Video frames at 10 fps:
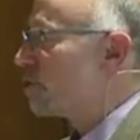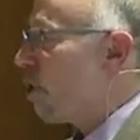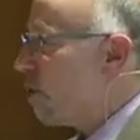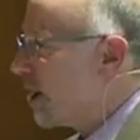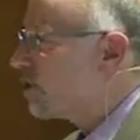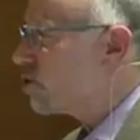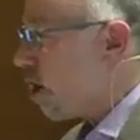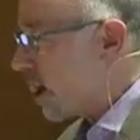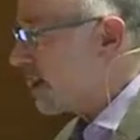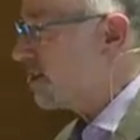going and
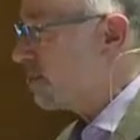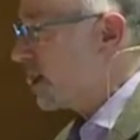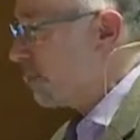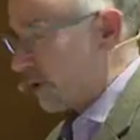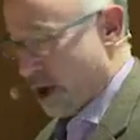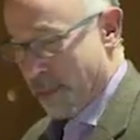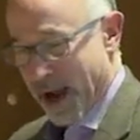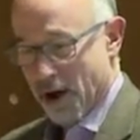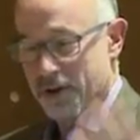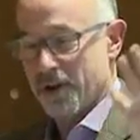talking to people
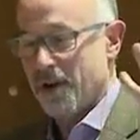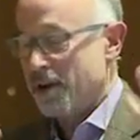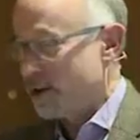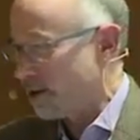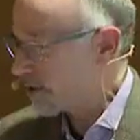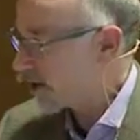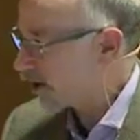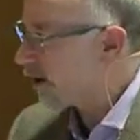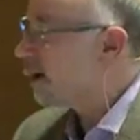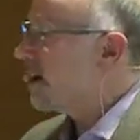about
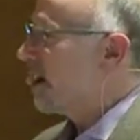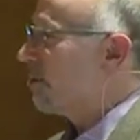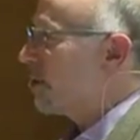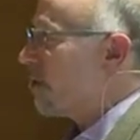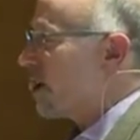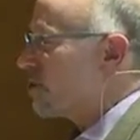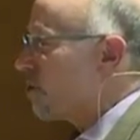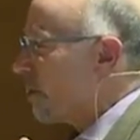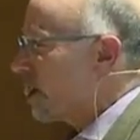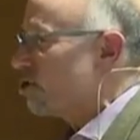healthcare. It requires
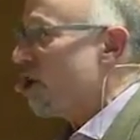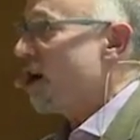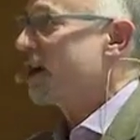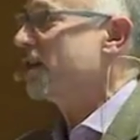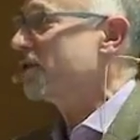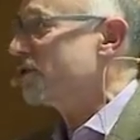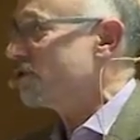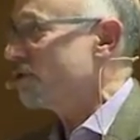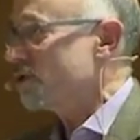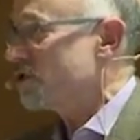going and talking to
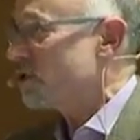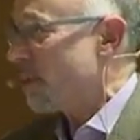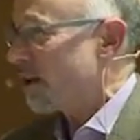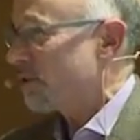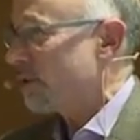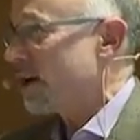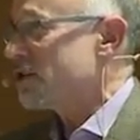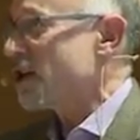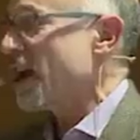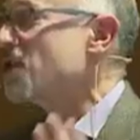students about their
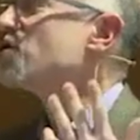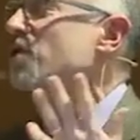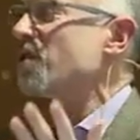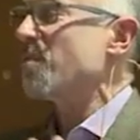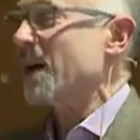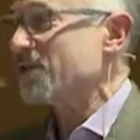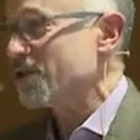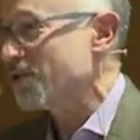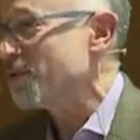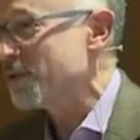education and about
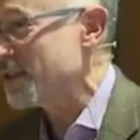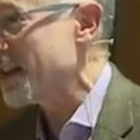student